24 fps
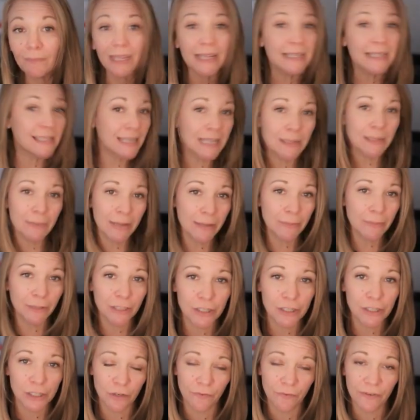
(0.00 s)
It's going to be able
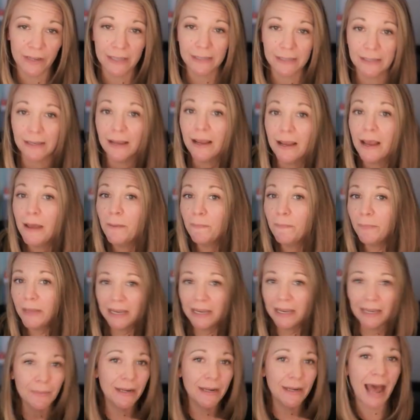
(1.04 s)
to surface medium